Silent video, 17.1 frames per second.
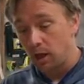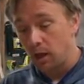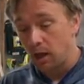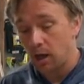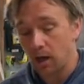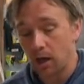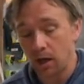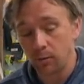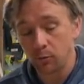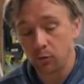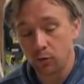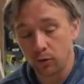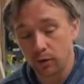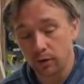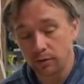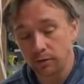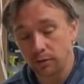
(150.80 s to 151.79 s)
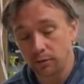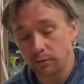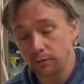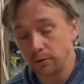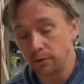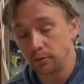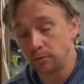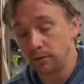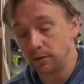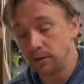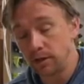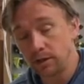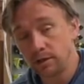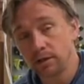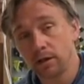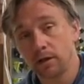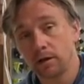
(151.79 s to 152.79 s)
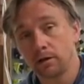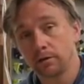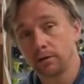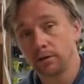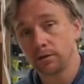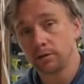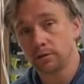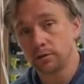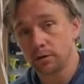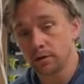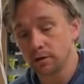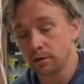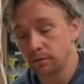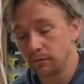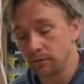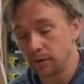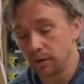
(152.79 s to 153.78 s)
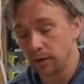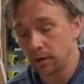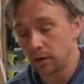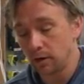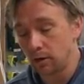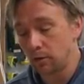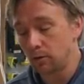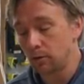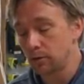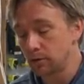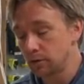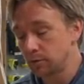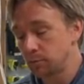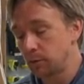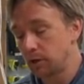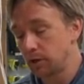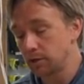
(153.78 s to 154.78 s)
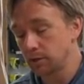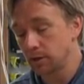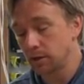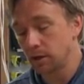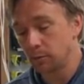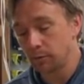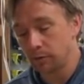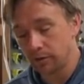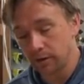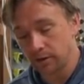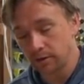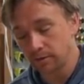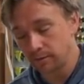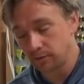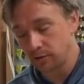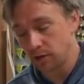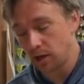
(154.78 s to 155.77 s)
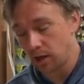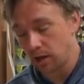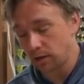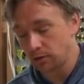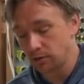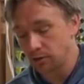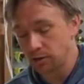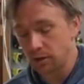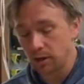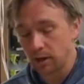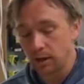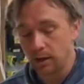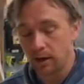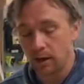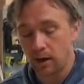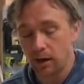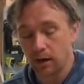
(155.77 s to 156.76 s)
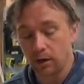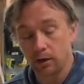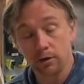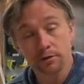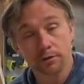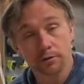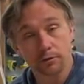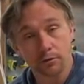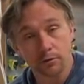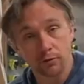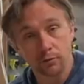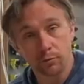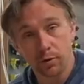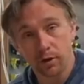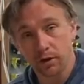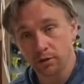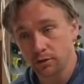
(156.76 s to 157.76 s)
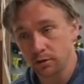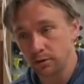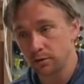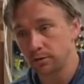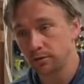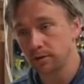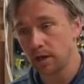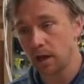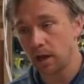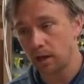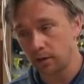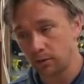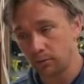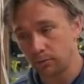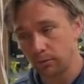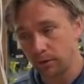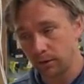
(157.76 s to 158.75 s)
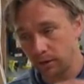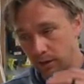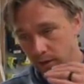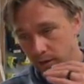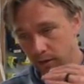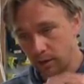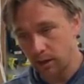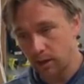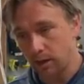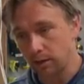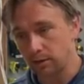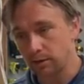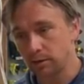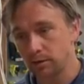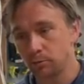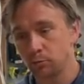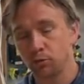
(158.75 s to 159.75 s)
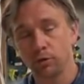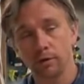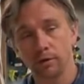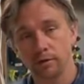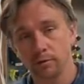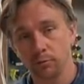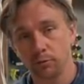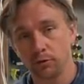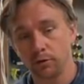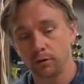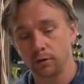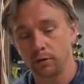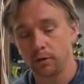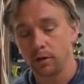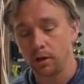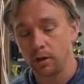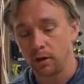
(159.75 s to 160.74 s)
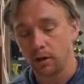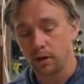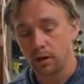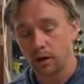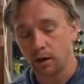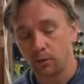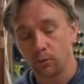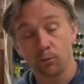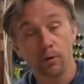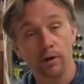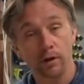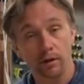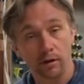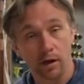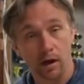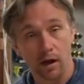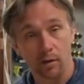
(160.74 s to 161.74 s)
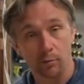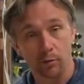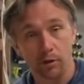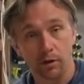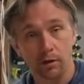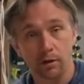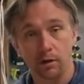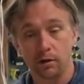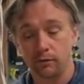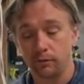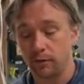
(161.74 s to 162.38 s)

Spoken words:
I'm going to do a detailed instruction video just because a couple things have changed, and also do pictures and a really nice printable written copy of the